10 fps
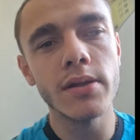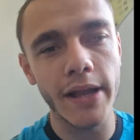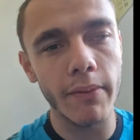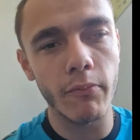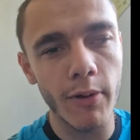
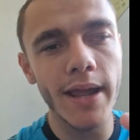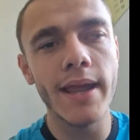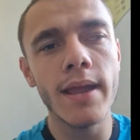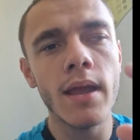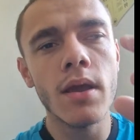that
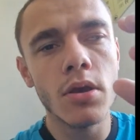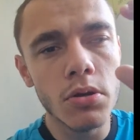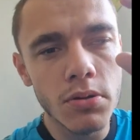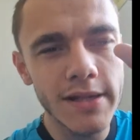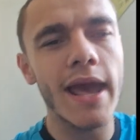we
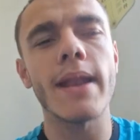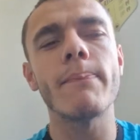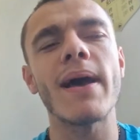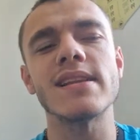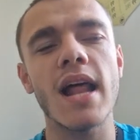get the
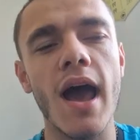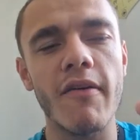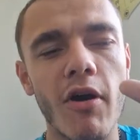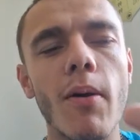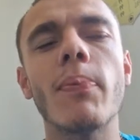best out
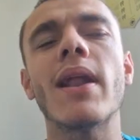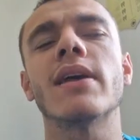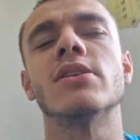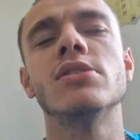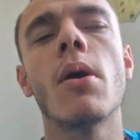of our
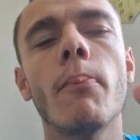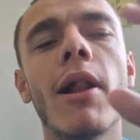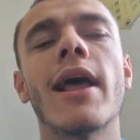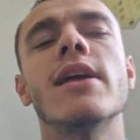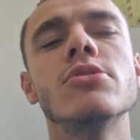players
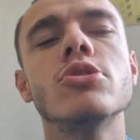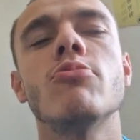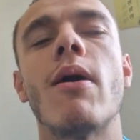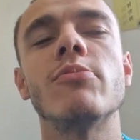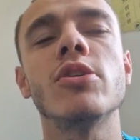playing
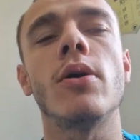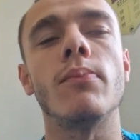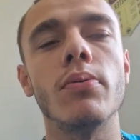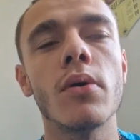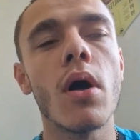two up
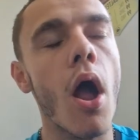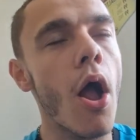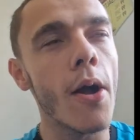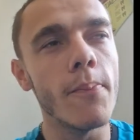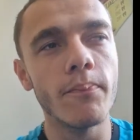top.
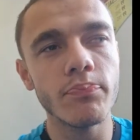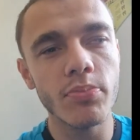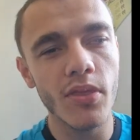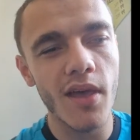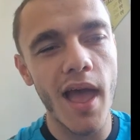And
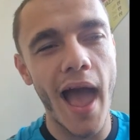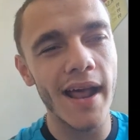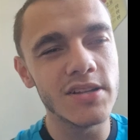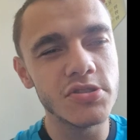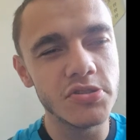
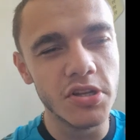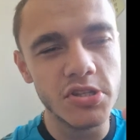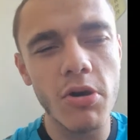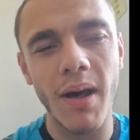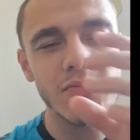the
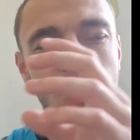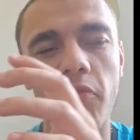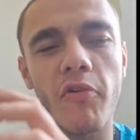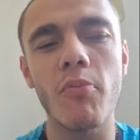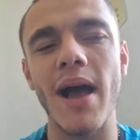two up
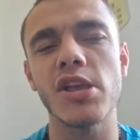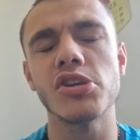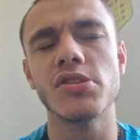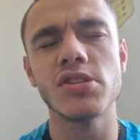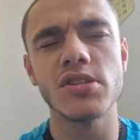top
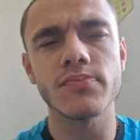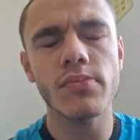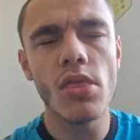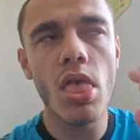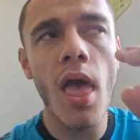formations
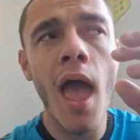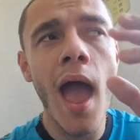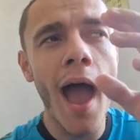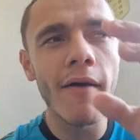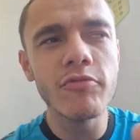
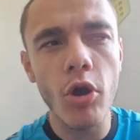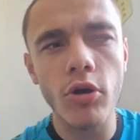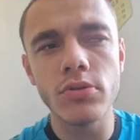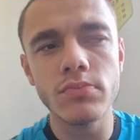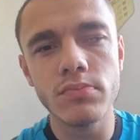have
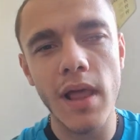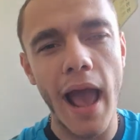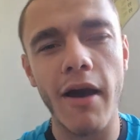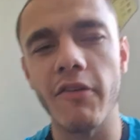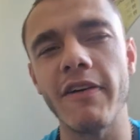gone
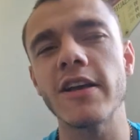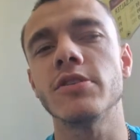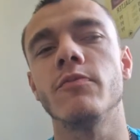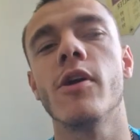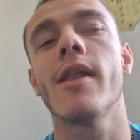out of
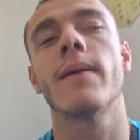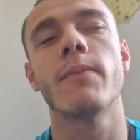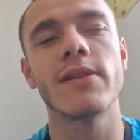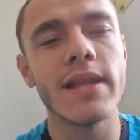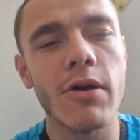fashion, really.
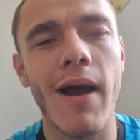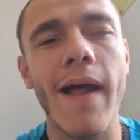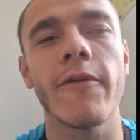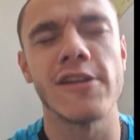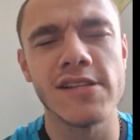But Neil
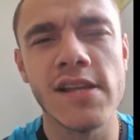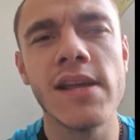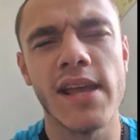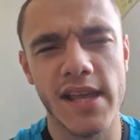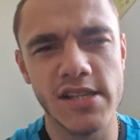Harris
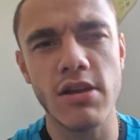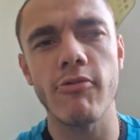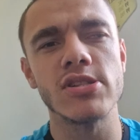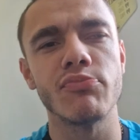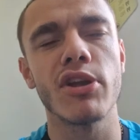is
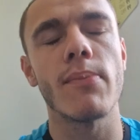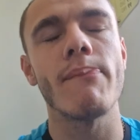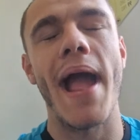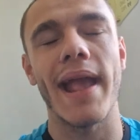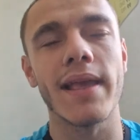going to bring them
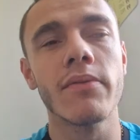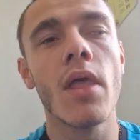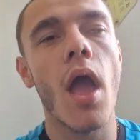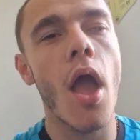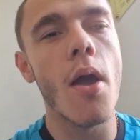back.
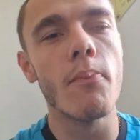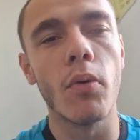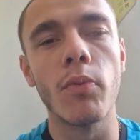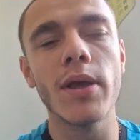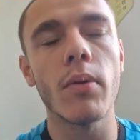
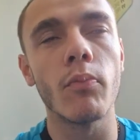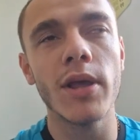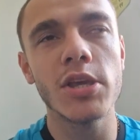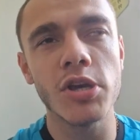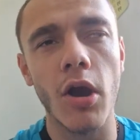
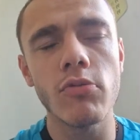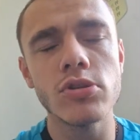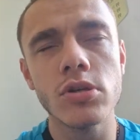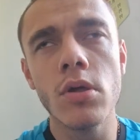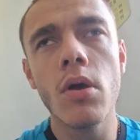We
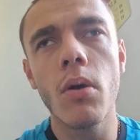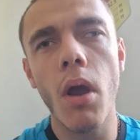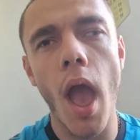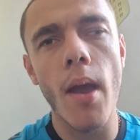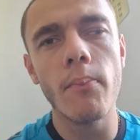showed
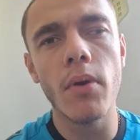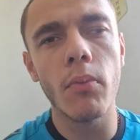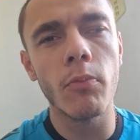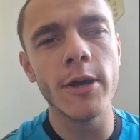some